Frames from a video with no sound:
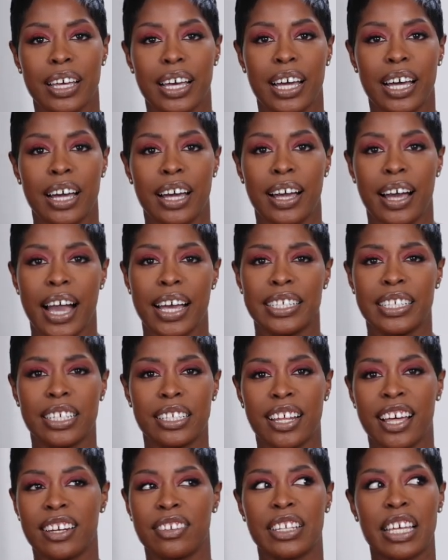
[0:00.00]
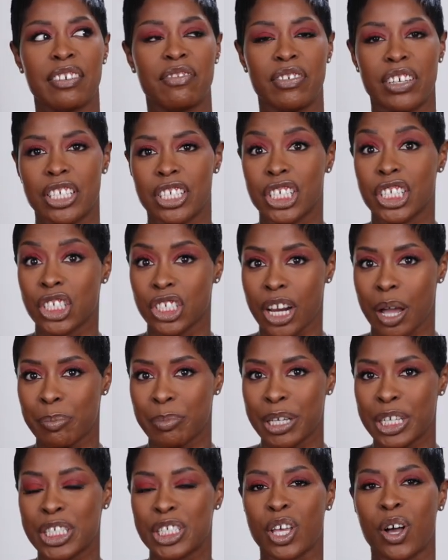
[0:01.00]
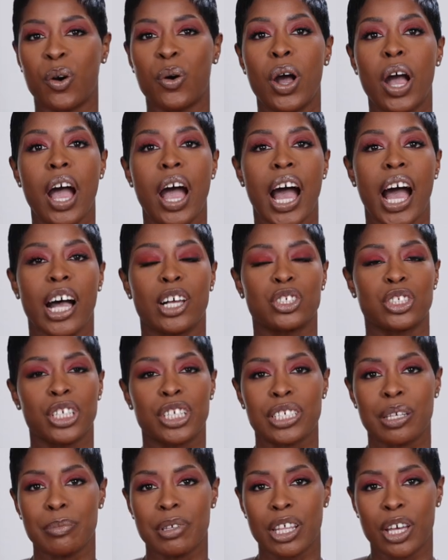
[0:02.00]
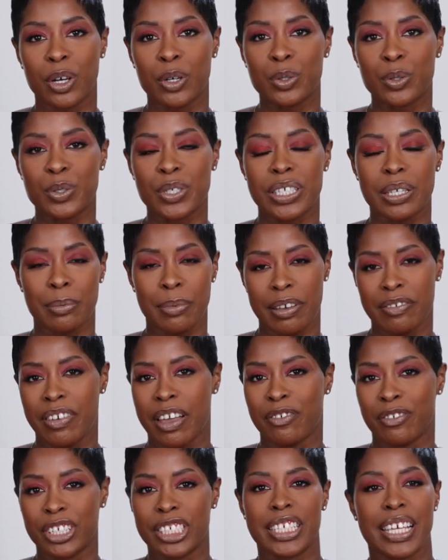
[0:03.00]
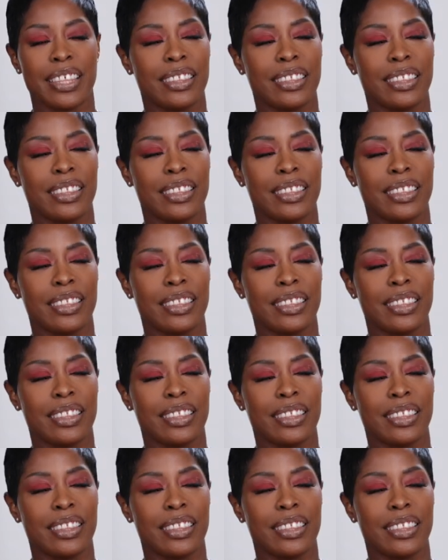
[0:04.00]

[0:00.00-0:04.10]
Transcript: Uh, I did a lot of like vintage shopping, so I'll share some of those, some of my favorites,